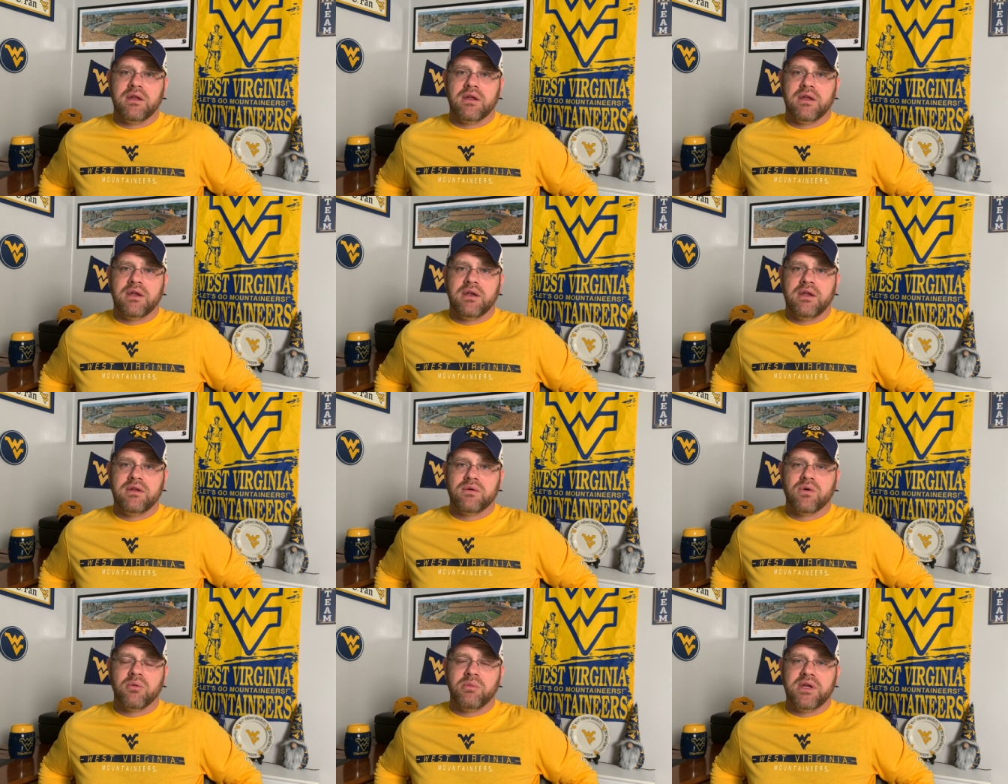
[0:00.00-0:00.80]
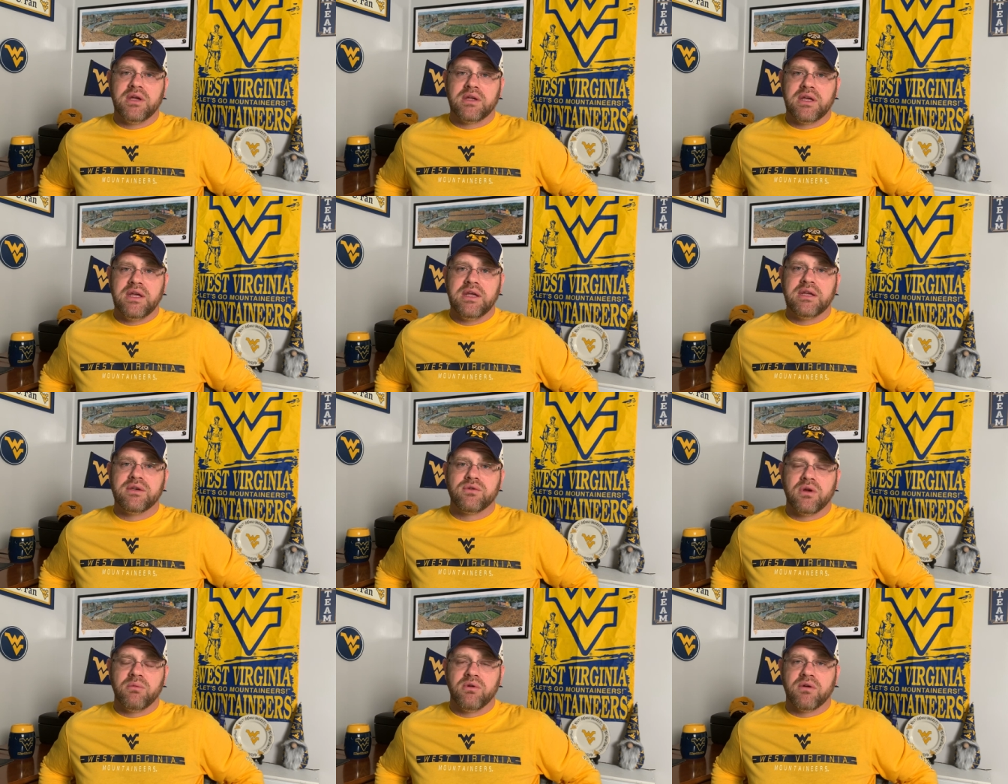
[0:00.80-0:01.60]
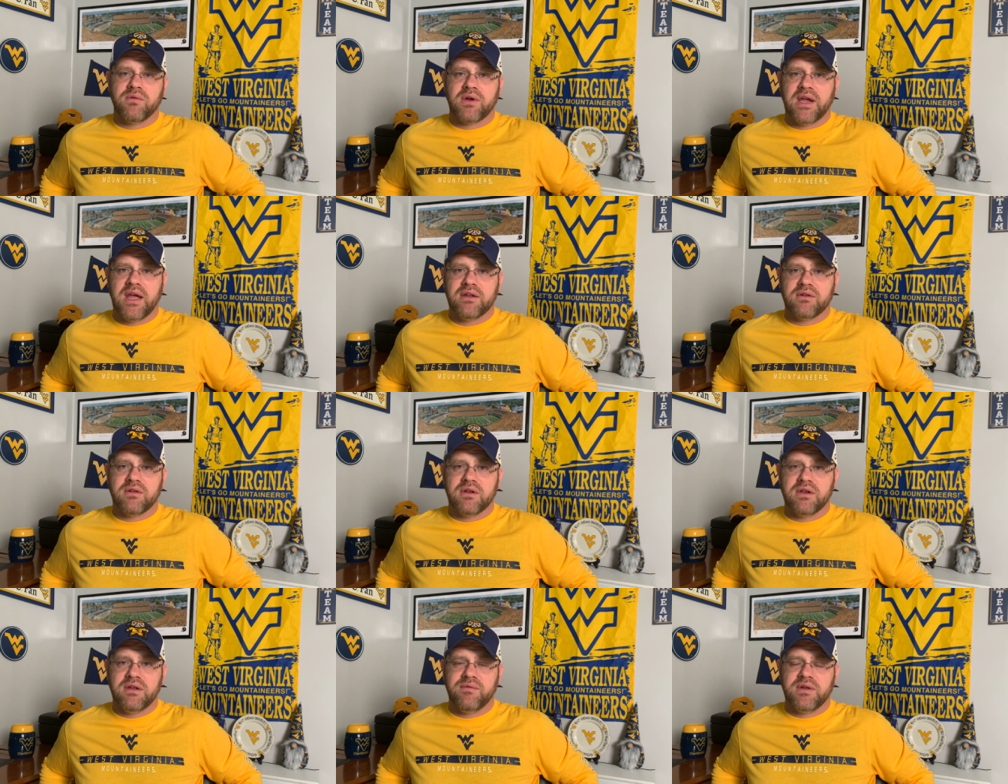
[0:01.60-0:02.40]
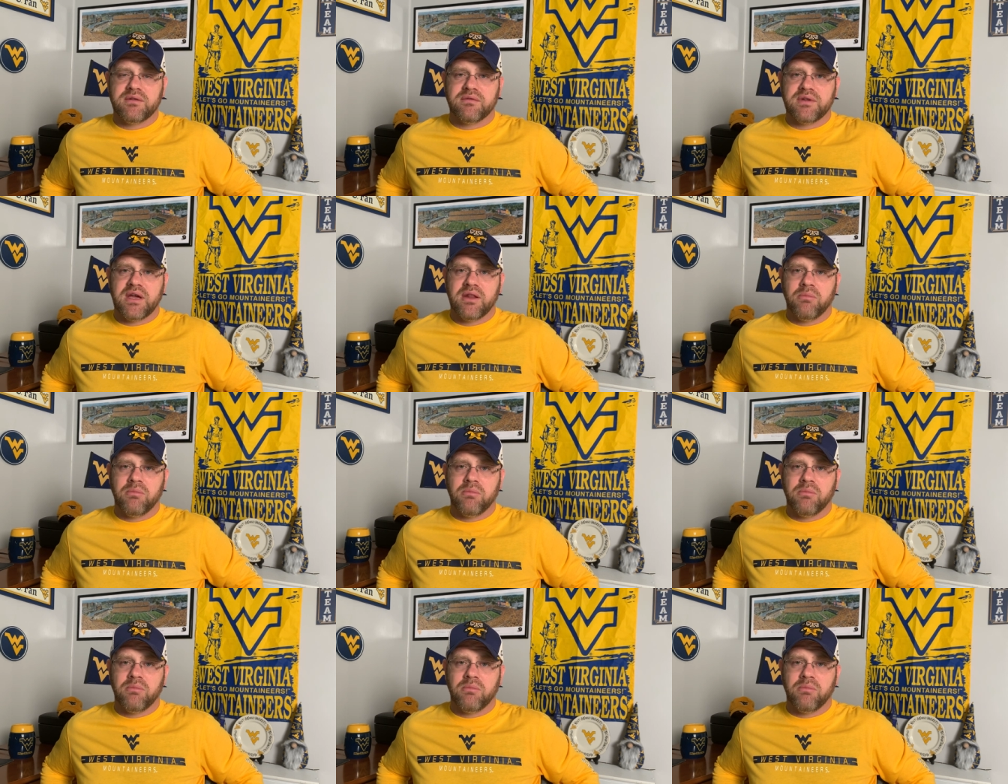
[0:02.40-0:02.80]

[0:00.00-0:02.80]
and he's going to be a key contributor for Kansas on the defensive side